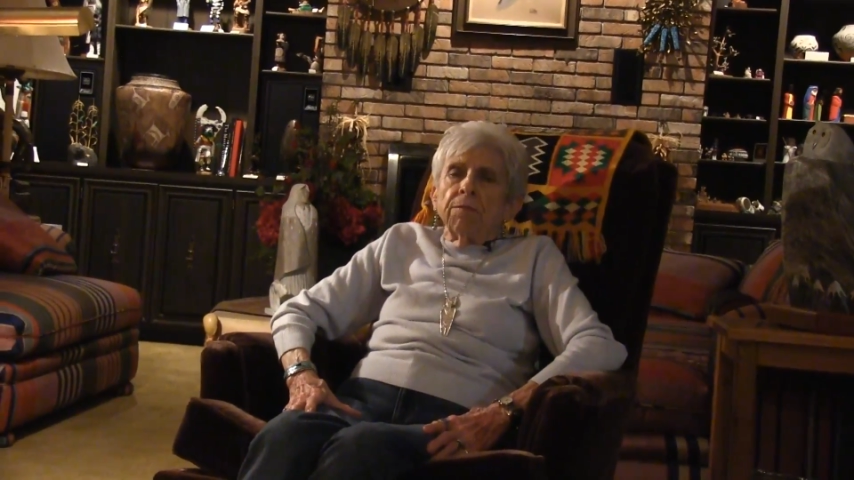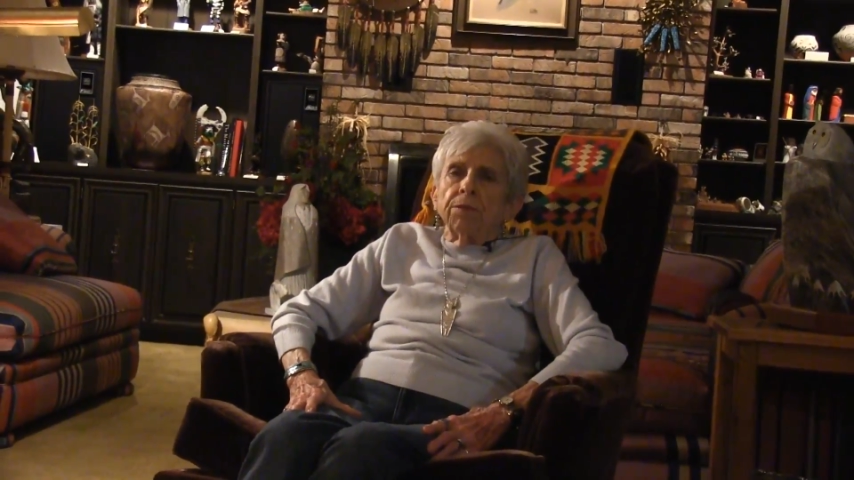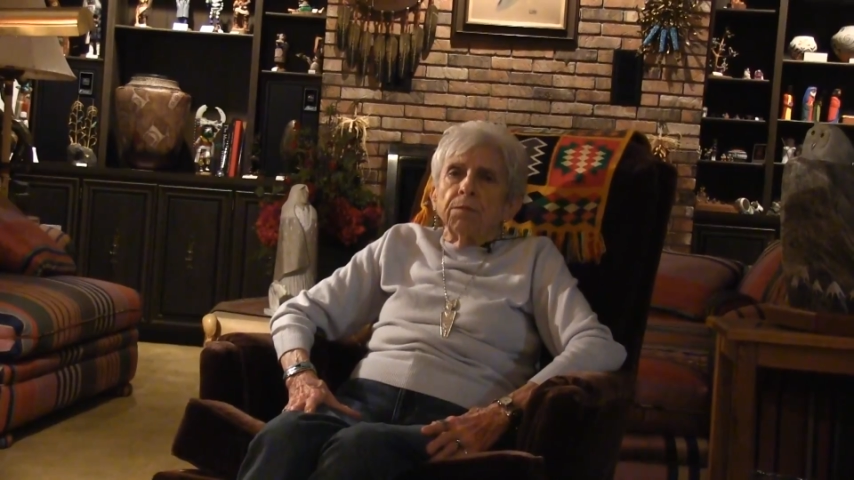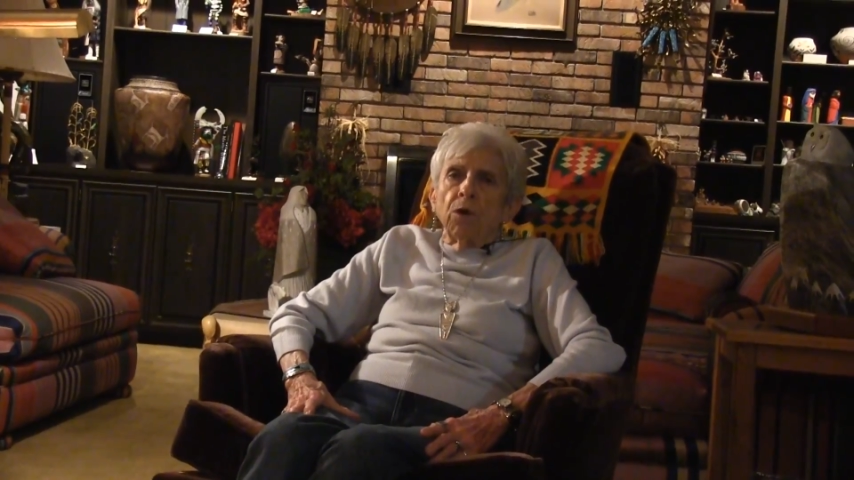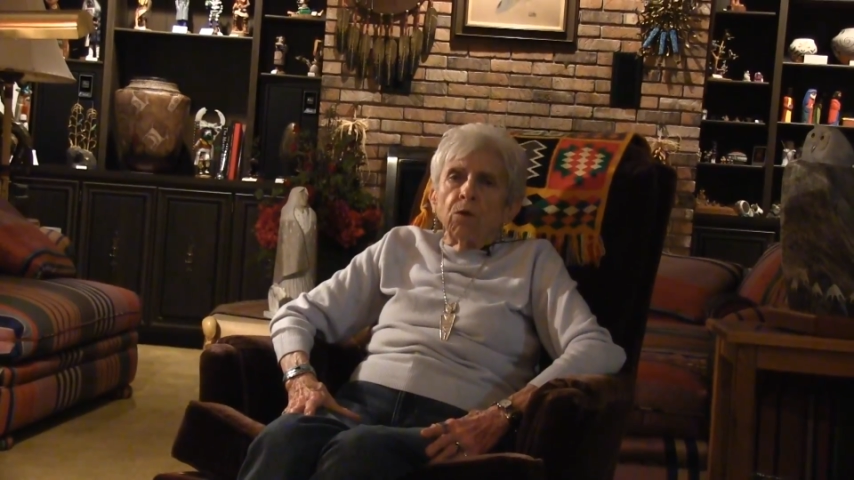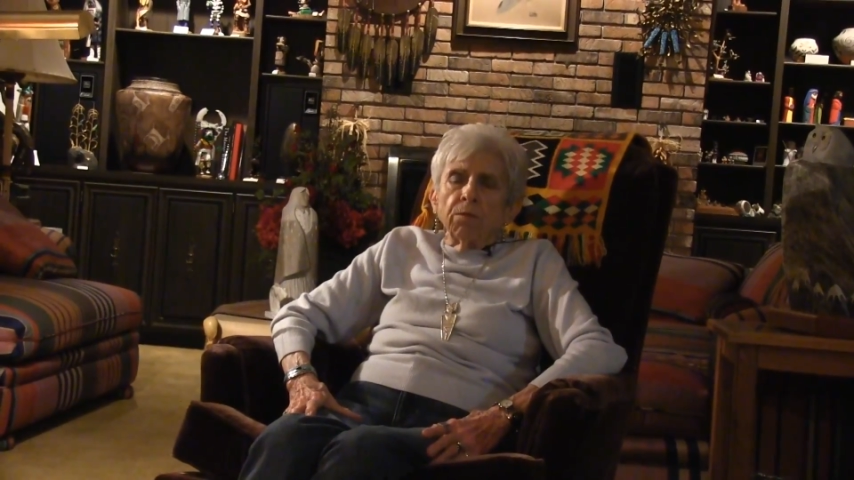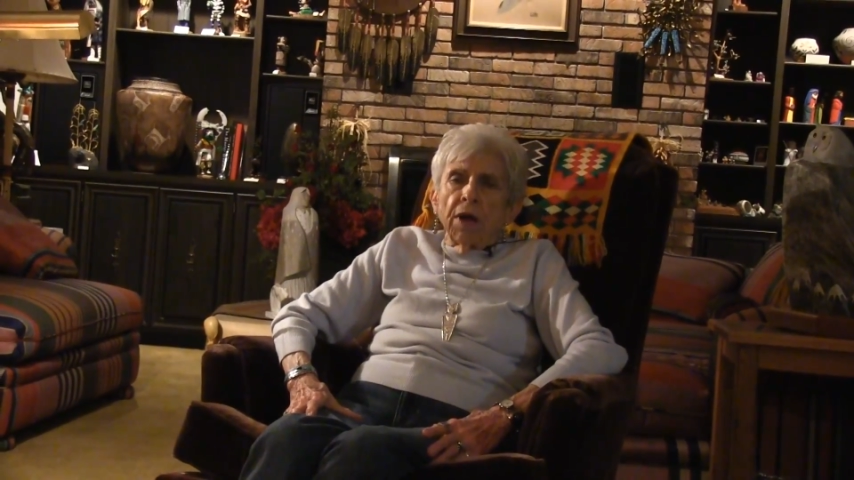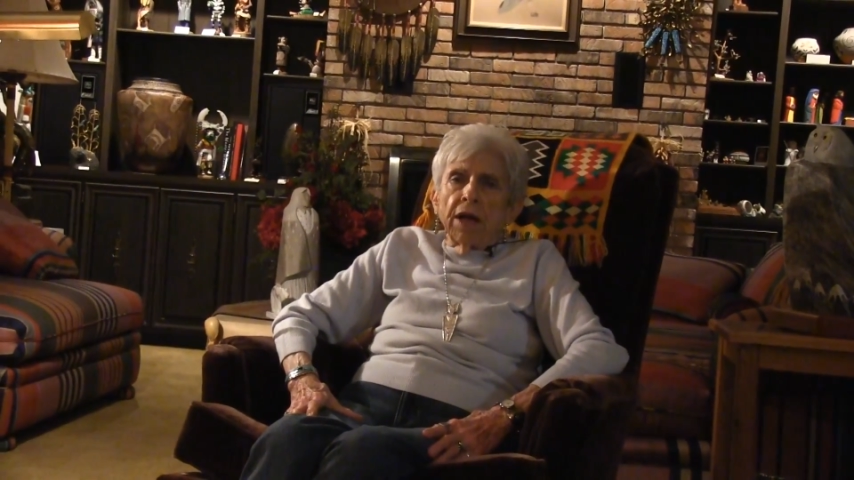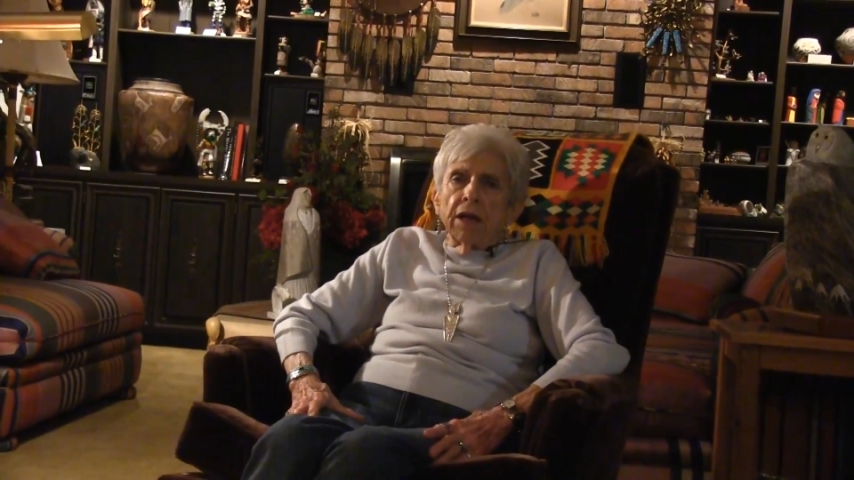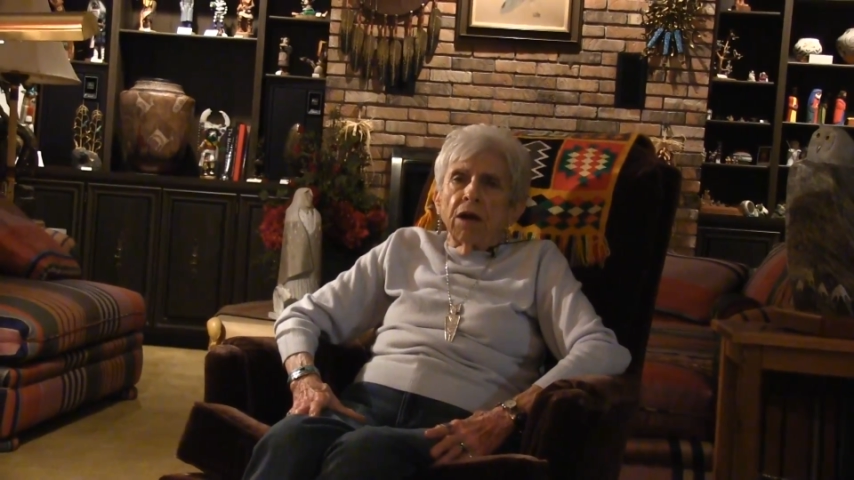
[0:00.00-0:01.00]
promote
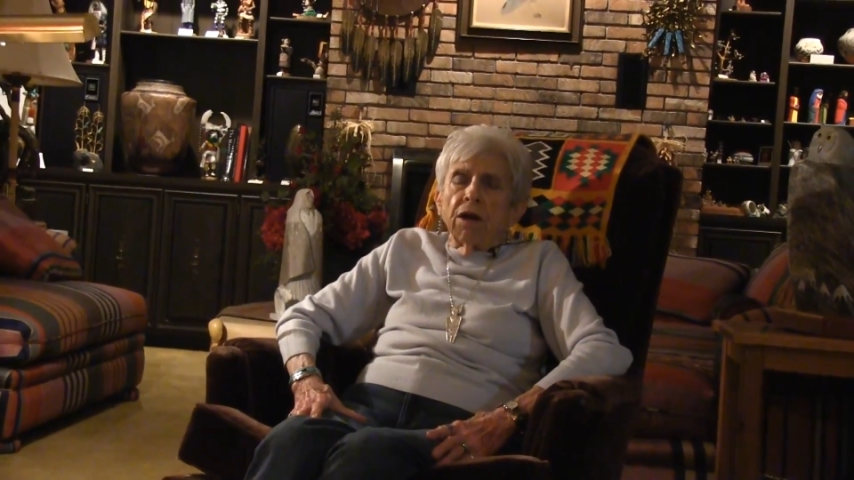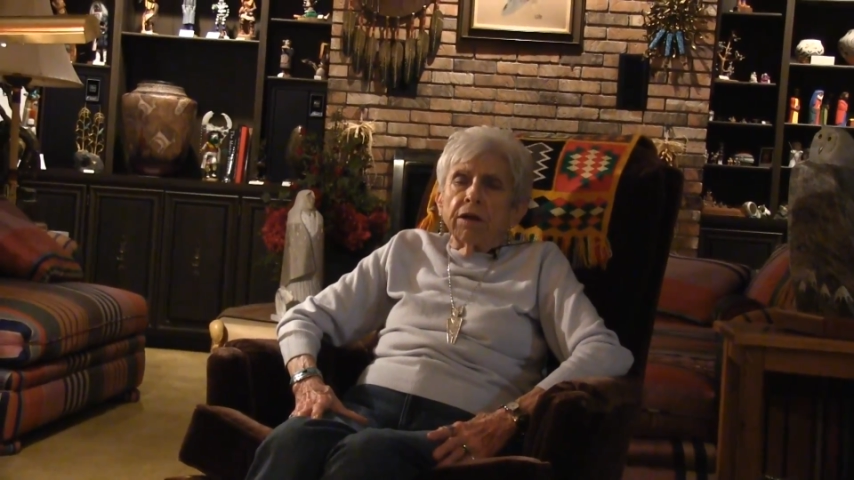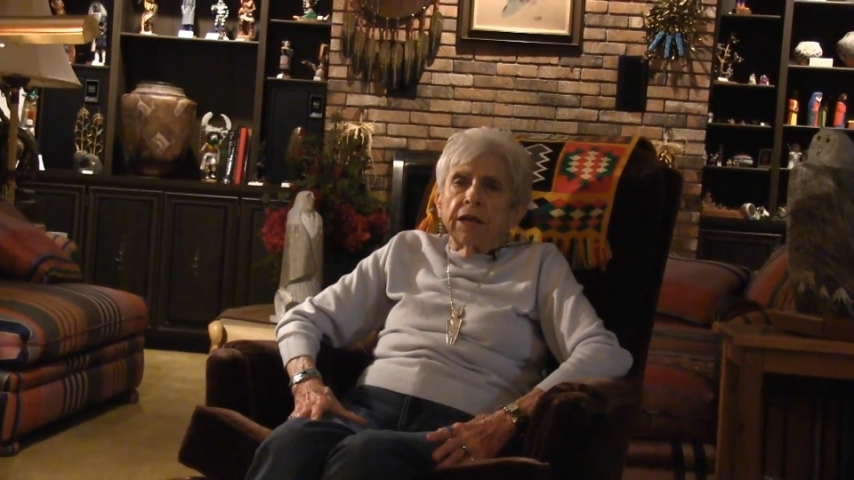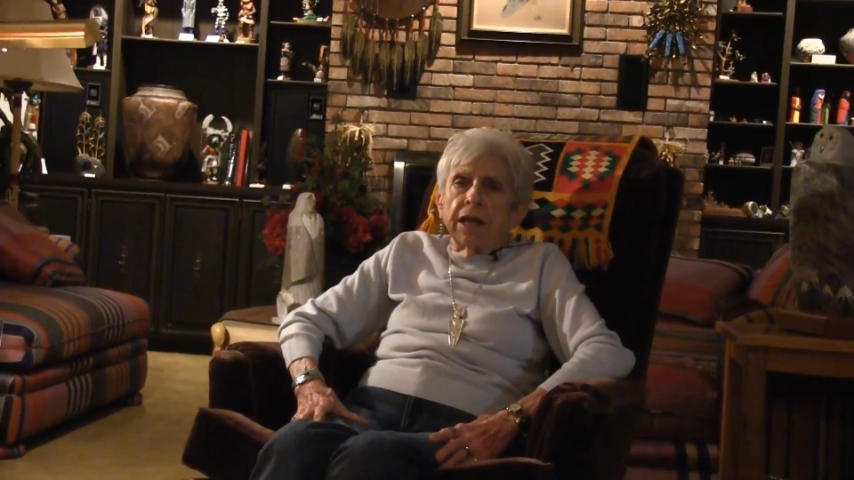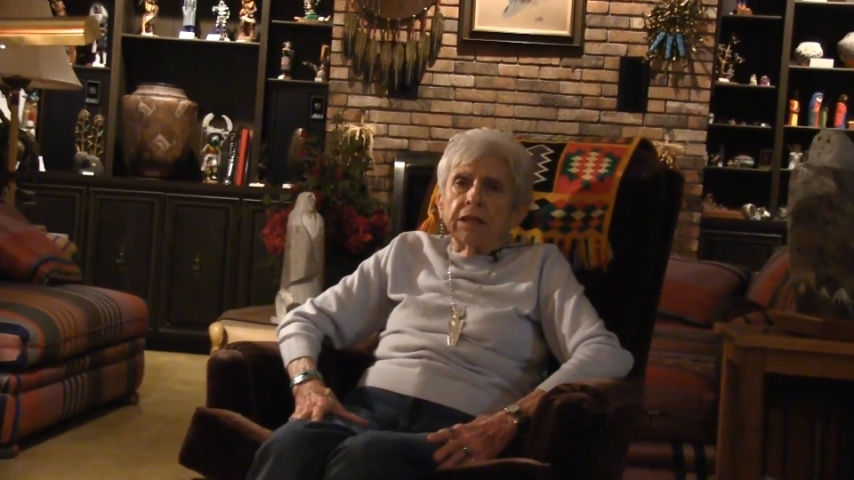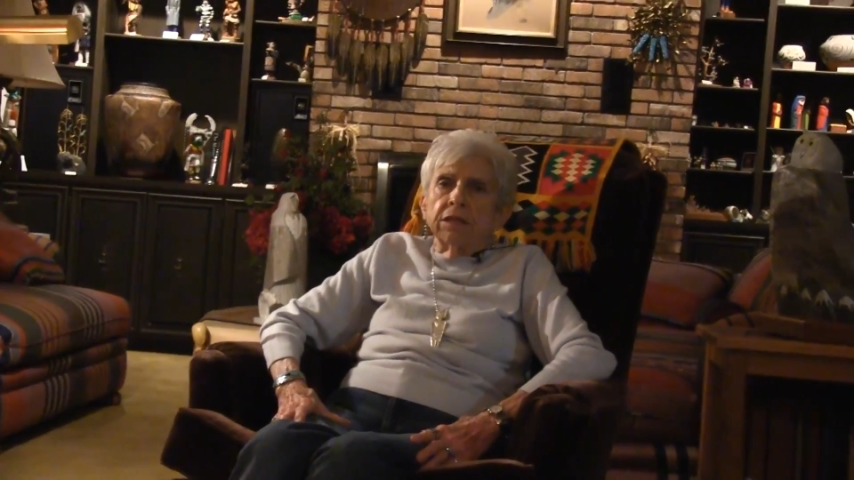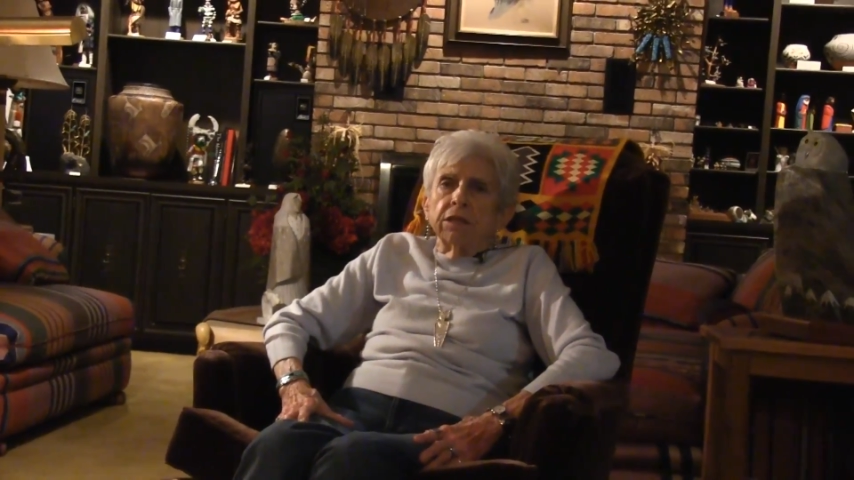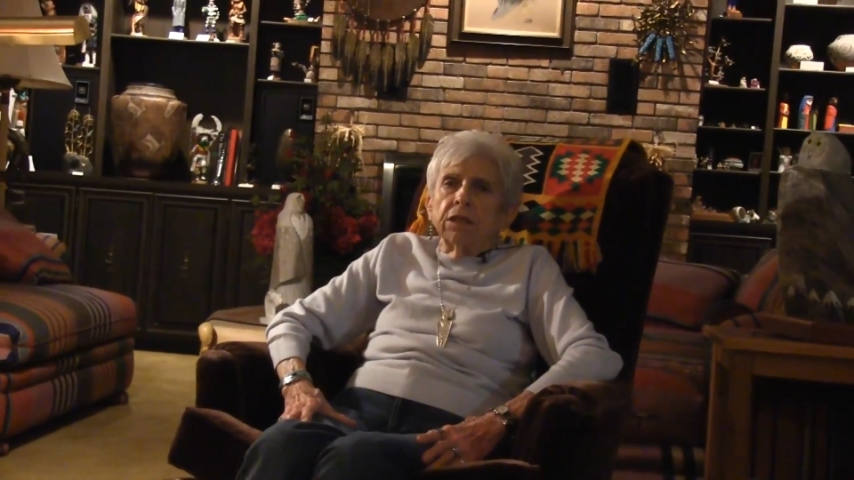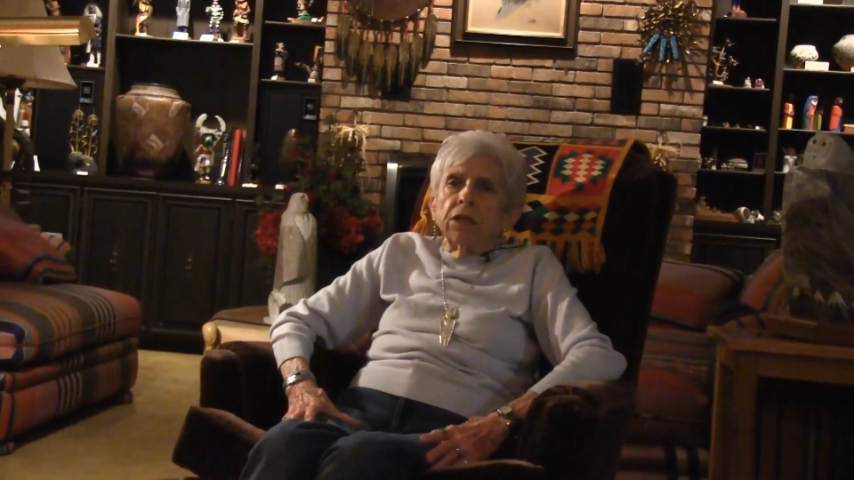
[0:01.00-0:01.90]
my art at